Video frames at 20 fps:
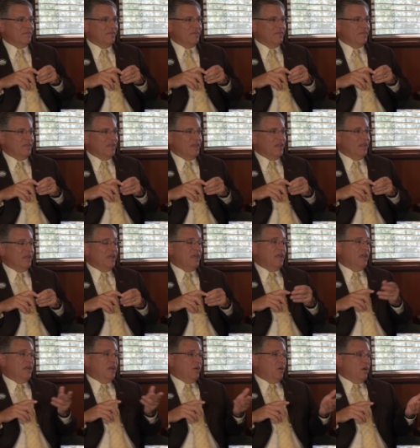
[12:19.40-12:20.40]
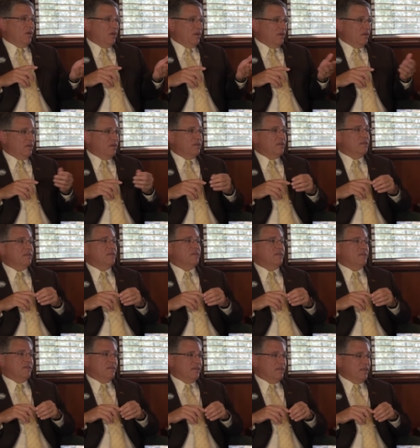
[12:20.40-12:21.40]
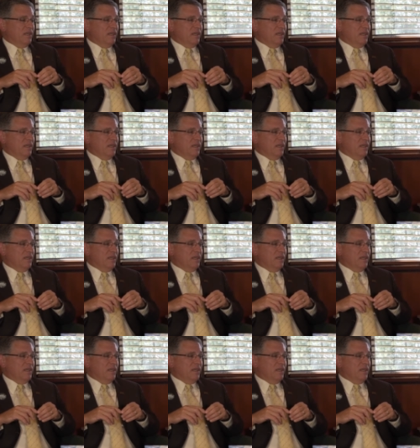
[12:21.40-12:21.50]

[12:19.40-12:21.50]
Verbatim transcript: I had the old science building.